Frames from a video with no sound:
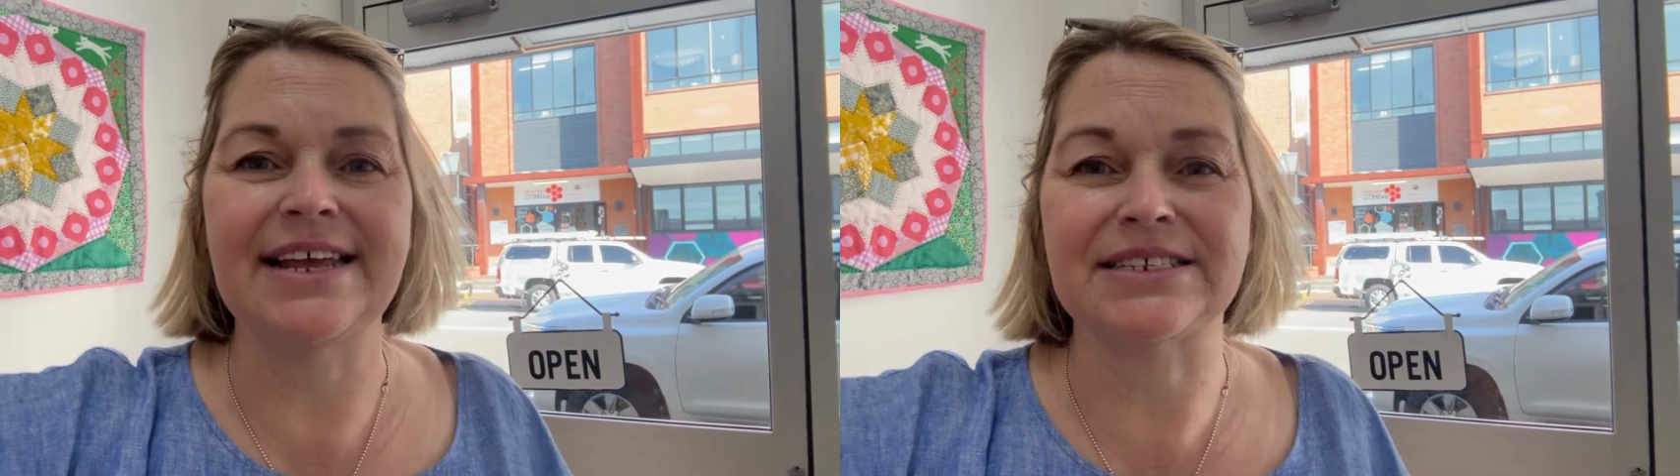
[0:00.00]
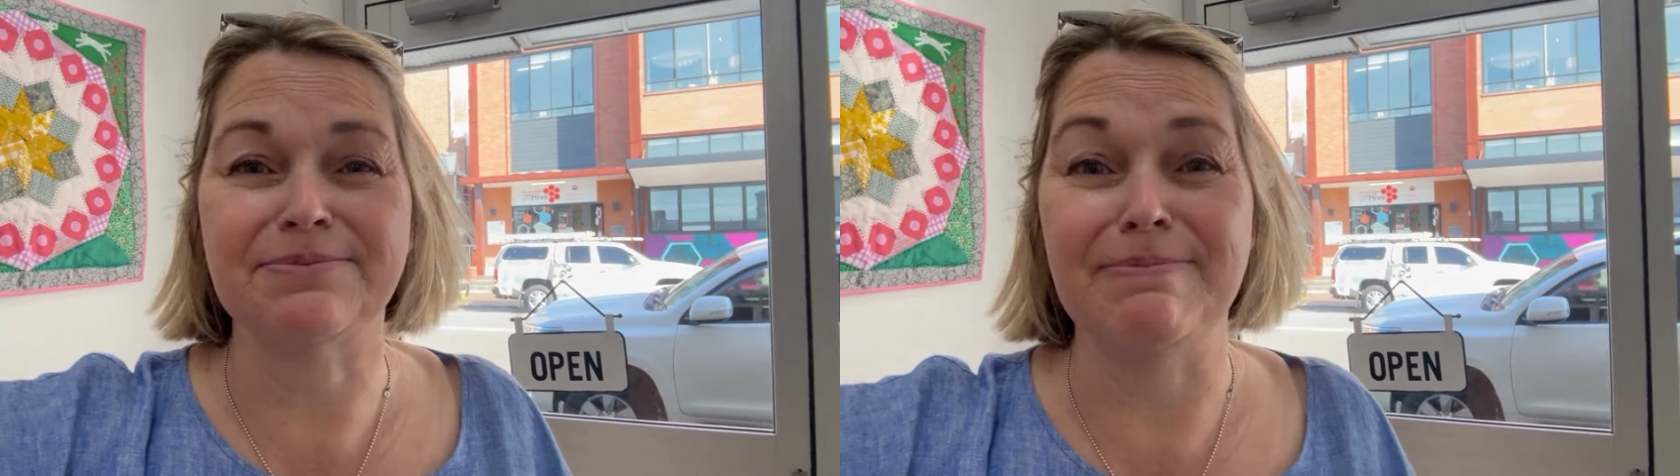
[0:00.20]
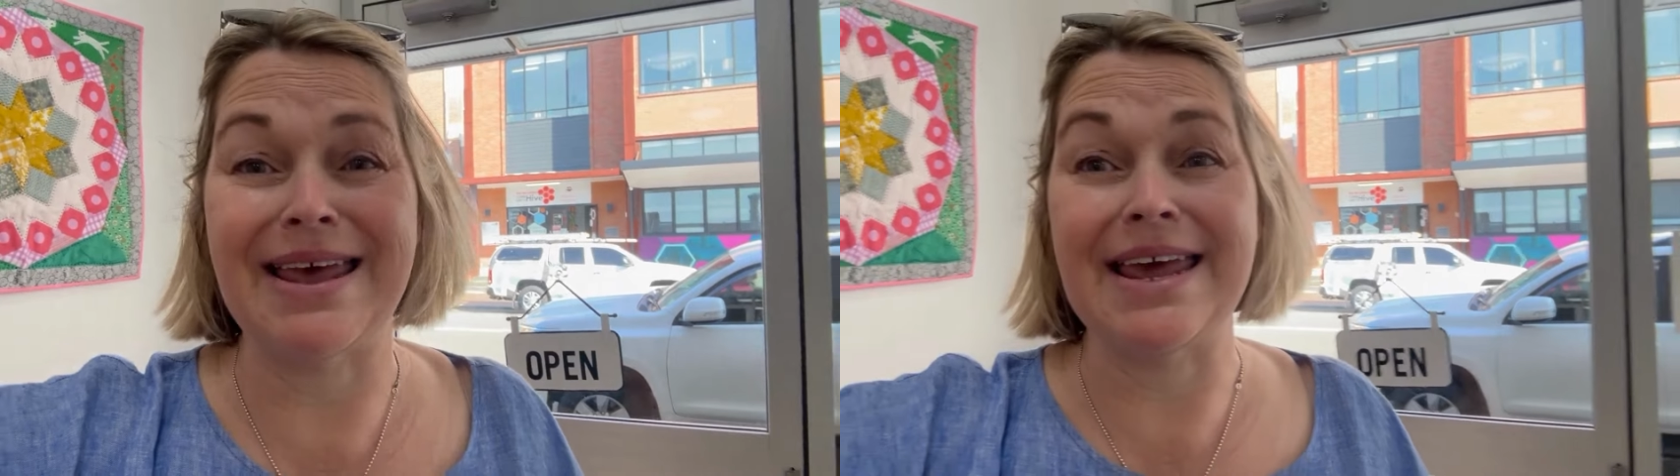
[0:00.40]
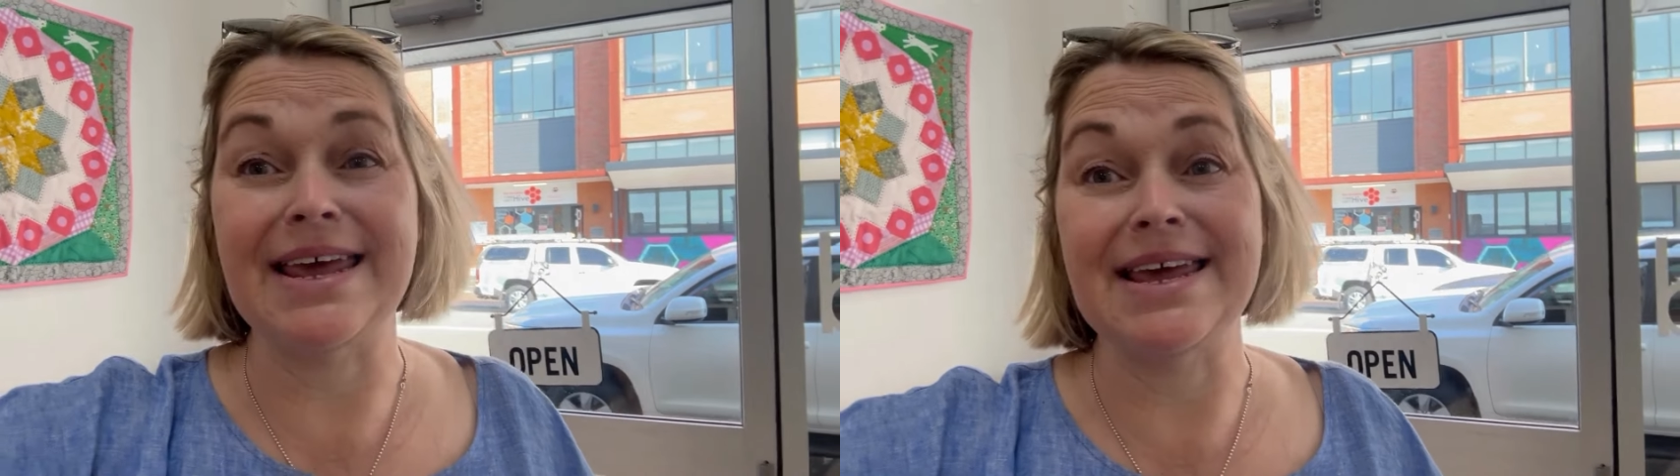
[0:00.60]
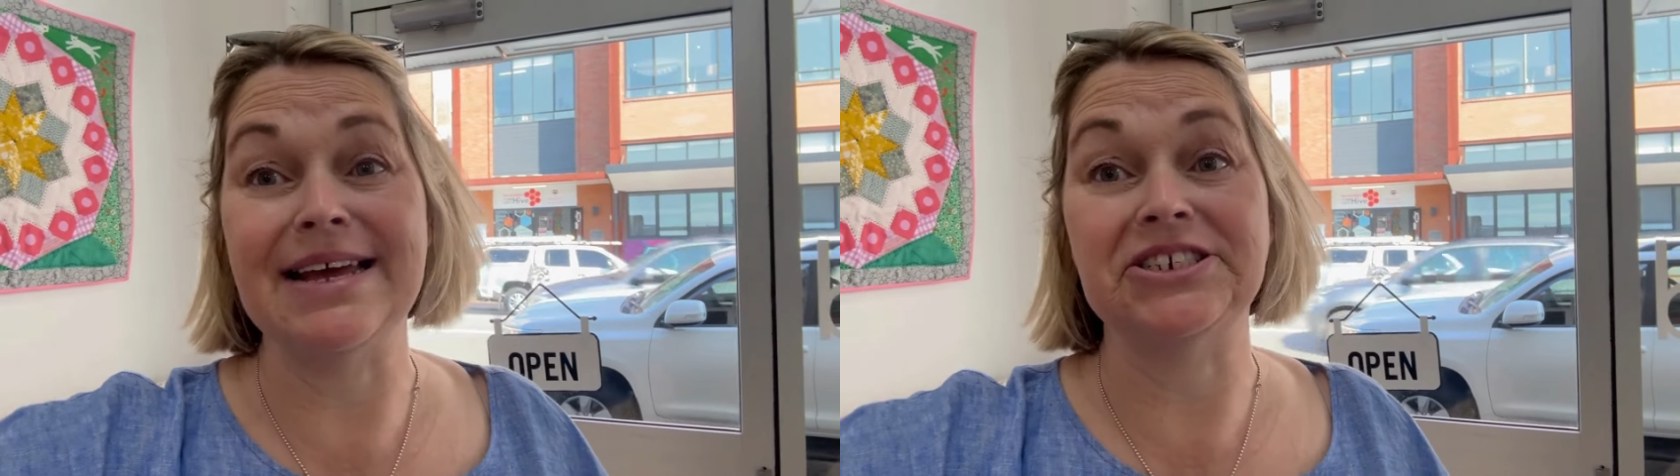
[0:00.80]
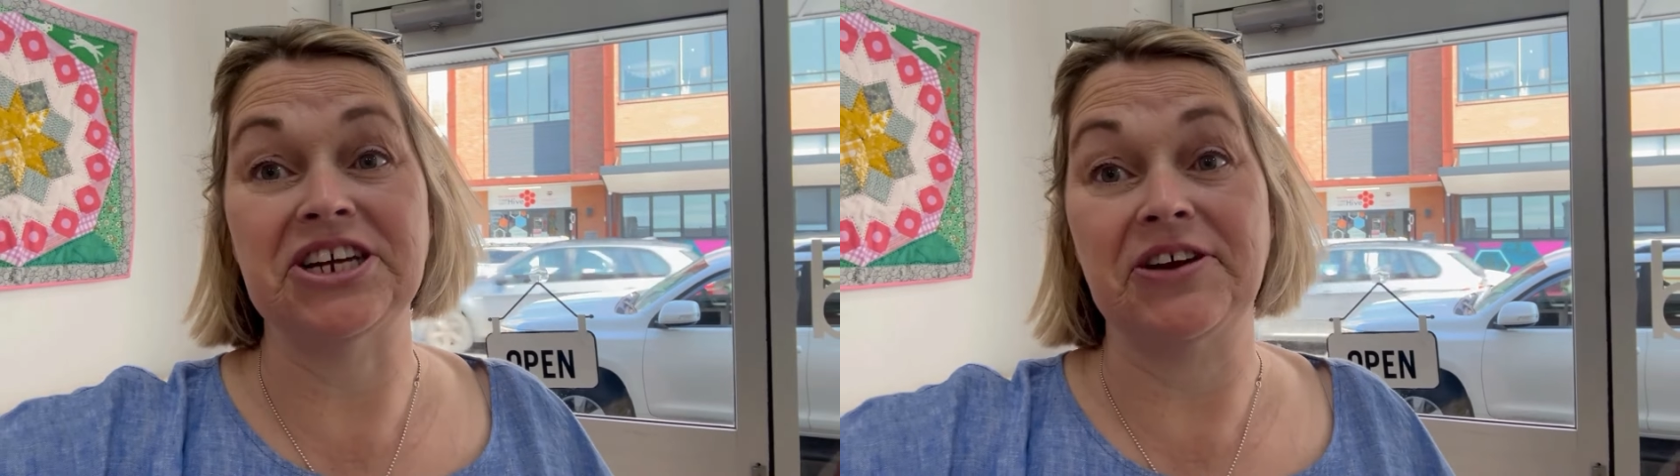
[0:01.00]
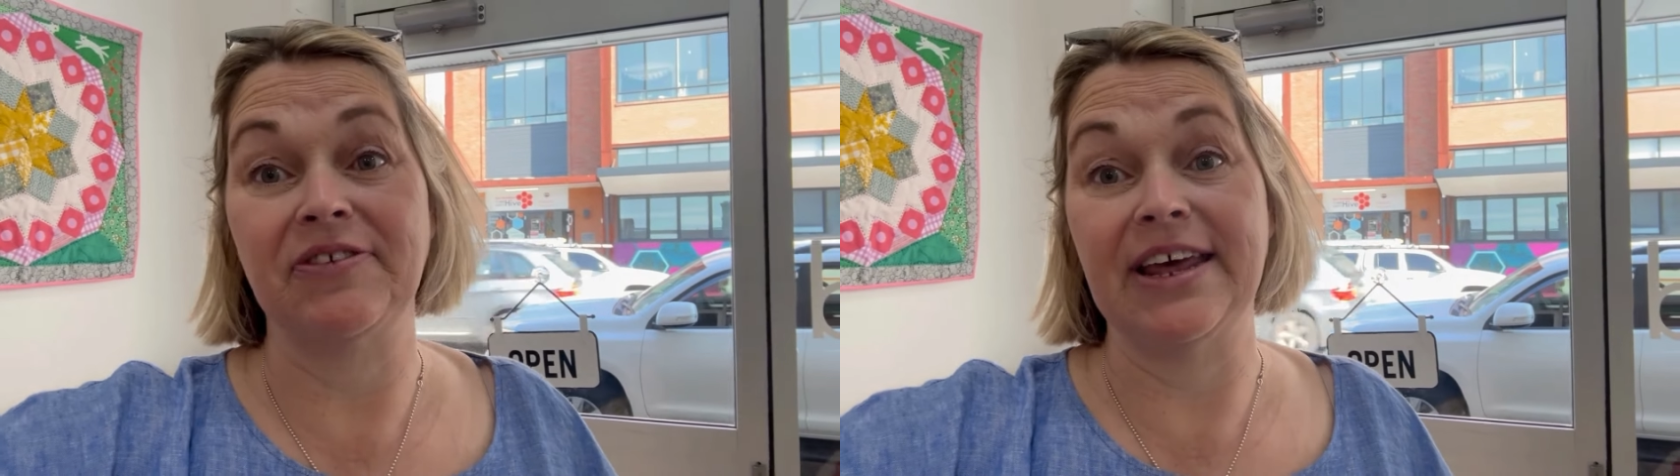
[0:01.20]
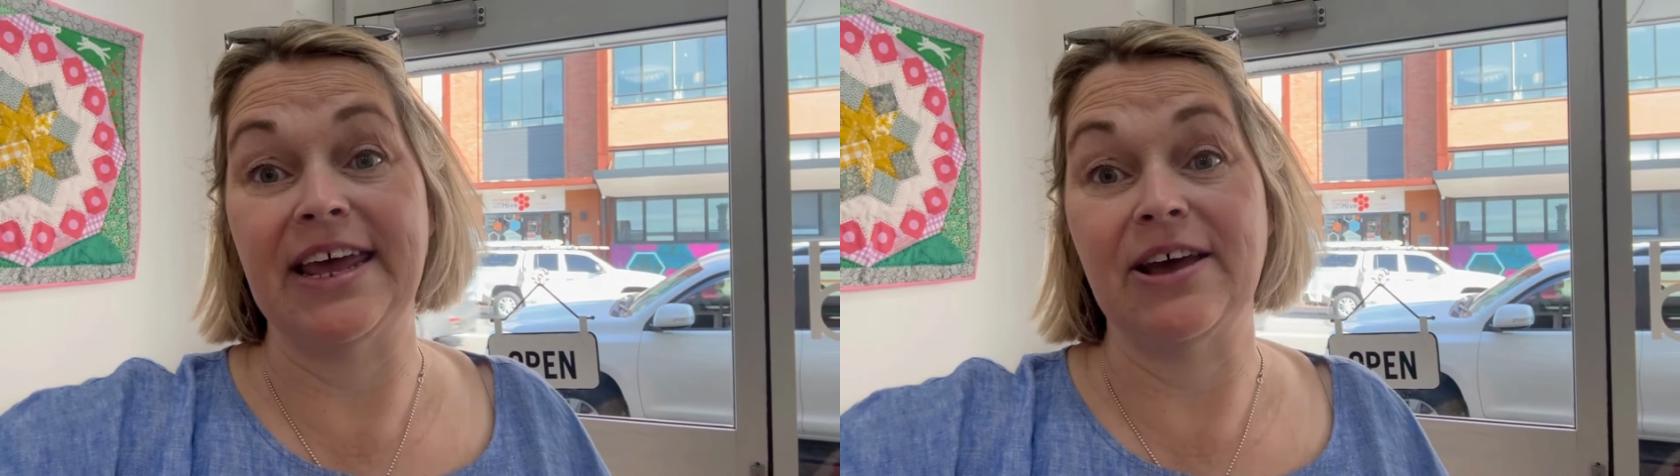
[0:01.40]
It's me
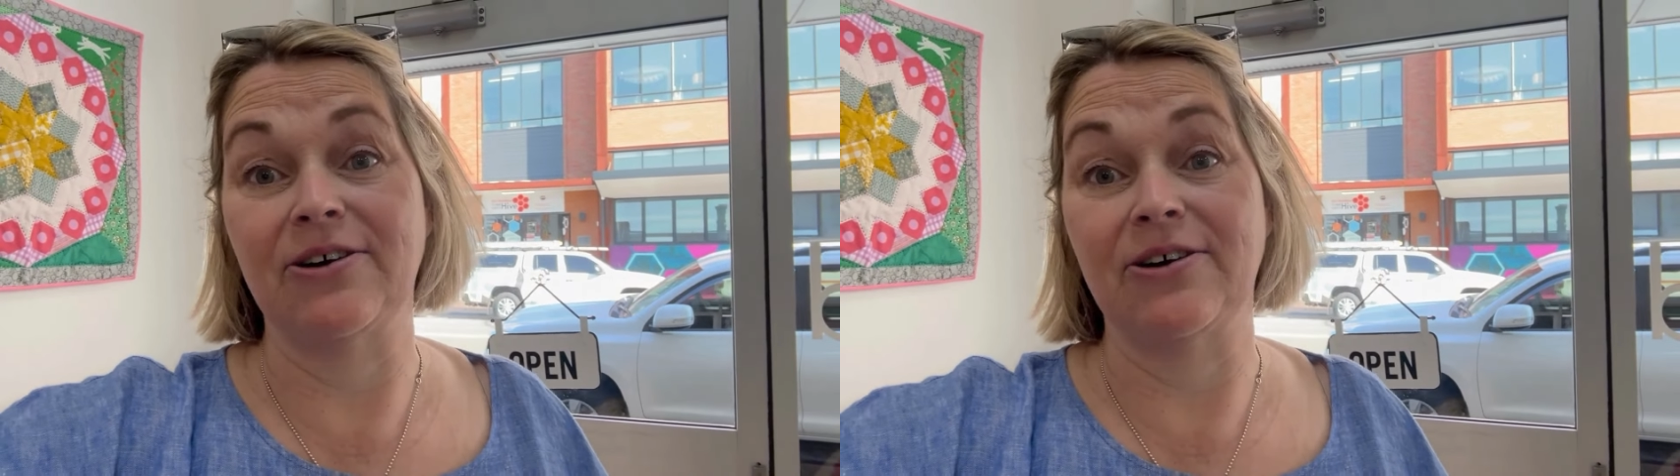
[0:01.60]
generally